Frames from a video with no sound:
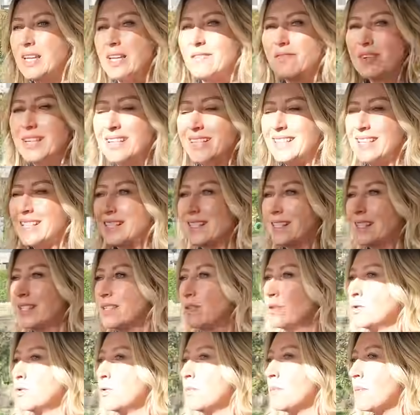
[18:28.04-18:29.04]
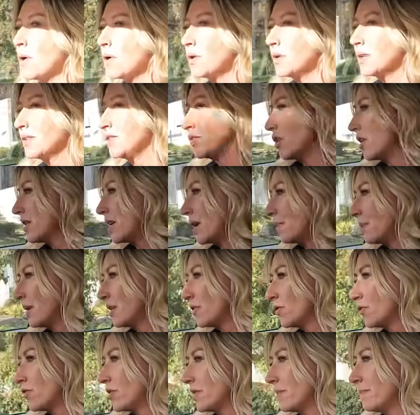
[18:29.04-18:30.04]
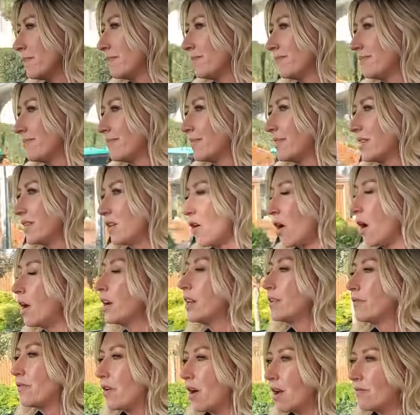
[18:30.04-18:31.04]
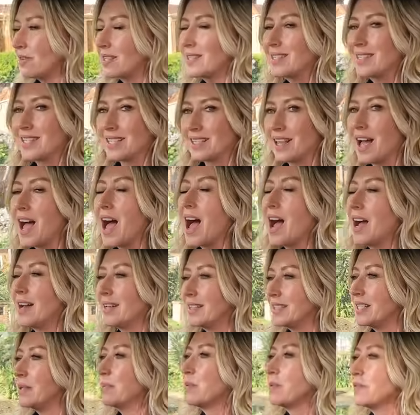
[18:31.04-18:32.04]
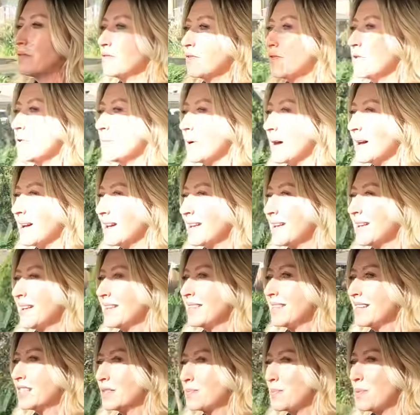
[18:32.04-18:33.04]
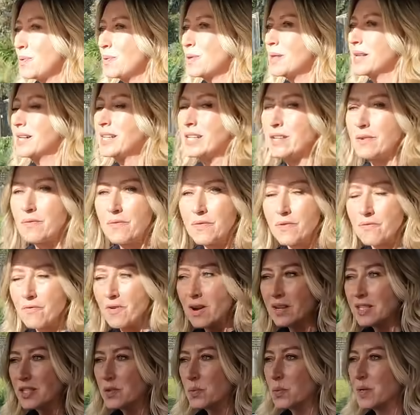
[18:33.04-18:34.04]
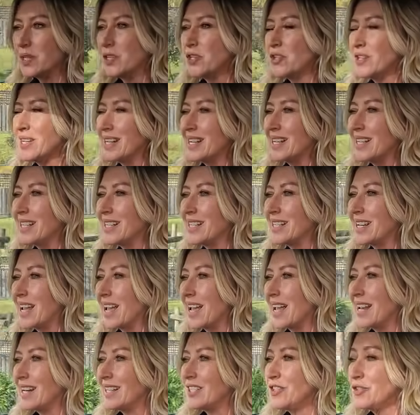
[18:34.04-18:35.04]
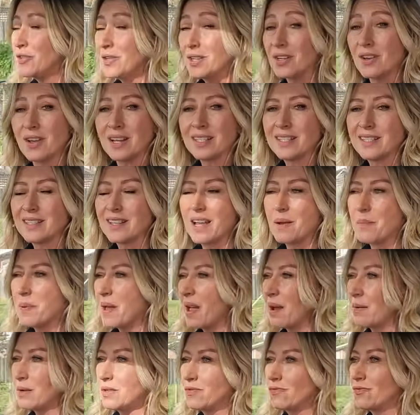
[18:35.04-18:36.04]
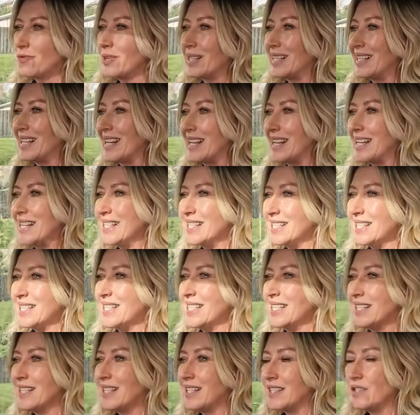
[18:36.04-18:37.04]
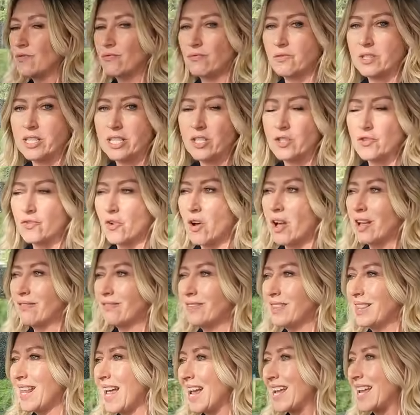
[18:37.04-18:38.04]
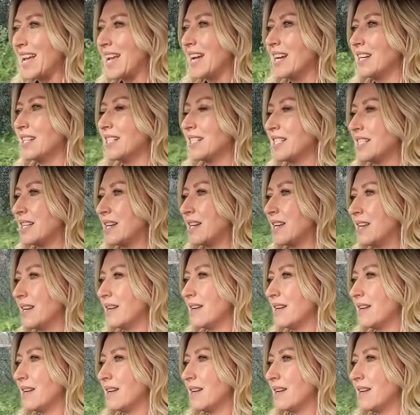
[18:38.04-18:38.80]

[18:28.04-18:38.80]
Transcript: Even in this single motor dynamic trim, the IONIQ 5 is still a hearty performer. There's plenty of thrust when you need it and utilising that power is really easy in this rear drive layout.